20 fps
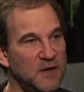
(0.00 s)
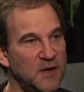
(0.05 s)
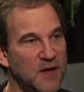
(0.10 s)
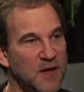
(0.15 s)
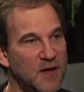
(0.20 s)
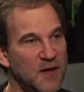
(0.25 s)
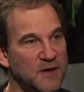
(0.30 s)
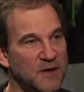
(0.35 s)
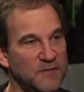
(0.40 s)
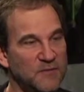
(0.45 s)

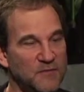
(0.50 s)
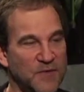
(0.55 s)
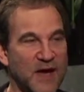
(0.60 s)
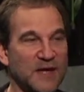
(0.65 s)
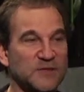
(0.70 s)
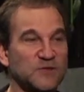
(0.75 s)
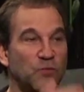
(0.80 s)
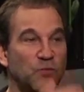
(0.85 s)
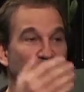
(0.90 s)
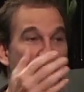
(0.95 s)
And
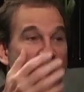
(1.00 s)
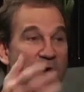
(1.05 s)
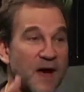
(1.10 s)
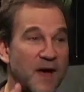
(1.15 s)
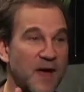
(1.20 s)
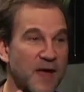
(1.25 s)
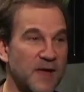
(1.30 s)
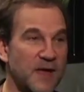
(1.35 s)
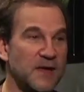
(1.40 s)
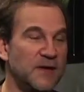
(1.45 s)
that's
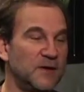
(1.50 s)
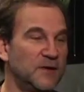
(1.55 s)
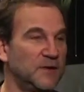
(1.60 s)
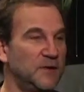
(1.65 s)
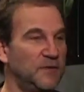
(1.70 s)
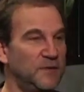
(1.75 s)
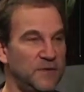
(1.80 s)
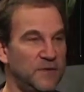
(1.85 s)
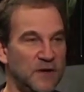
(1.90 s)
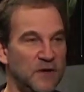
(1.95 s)
why
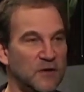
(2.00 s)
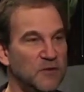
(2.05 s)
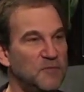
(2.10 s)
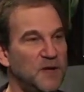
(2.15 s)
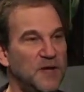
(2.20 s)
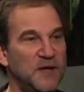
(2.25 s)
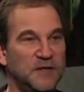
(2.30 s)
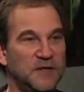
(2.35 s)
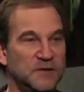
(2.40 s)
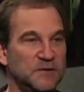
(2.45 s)
they're
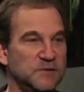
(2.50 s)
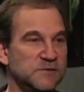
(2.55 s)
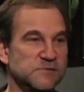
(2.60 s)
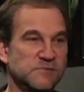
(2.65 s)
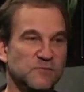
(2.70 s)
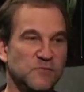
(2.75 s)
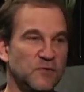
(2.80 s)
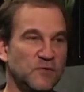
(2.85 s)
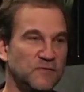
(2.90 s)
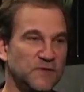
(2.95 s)

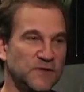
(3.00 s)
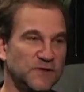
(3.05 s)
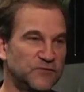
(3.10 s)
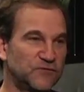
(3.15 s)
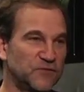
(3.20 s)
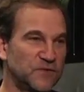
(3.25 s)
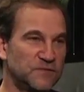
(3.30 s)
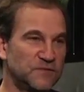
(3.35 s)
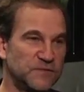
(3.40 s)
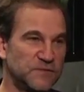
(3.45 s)
making movies
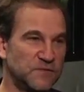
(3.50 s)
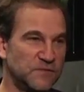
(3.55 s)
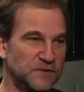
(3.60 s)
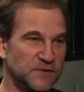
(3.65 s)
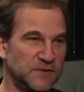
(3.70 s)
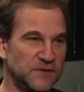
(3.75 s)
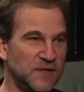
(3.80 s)
from